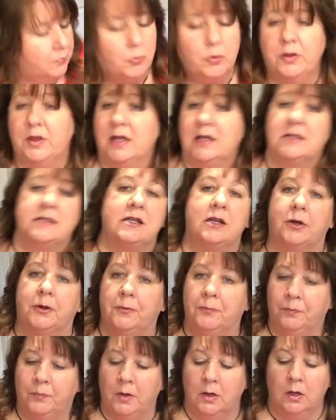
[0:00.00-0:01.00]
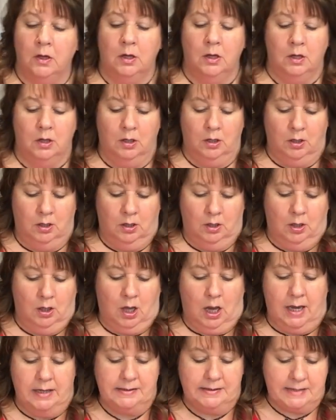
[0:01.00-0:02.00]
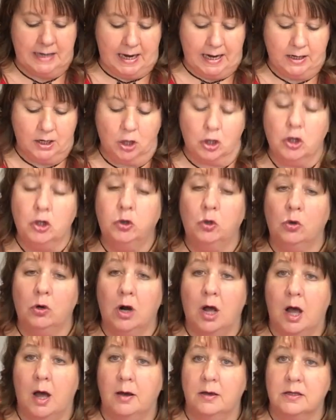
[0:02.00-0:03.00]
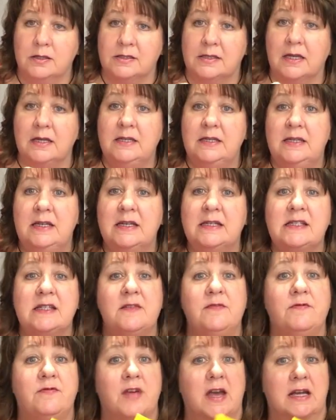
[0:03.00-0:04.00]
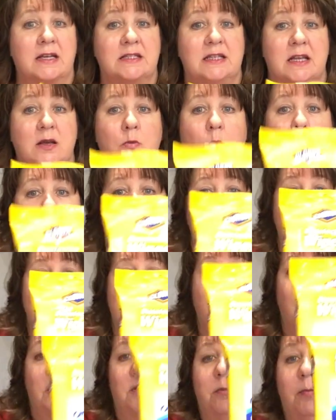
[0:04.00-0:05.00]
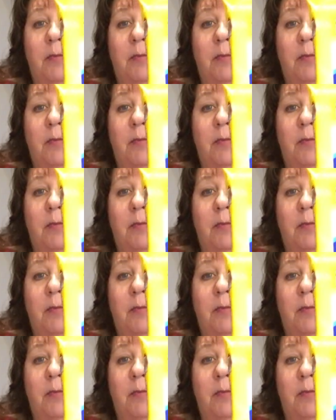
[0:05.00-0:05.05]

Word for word: more things here. I take Clorox disinfecting wipes with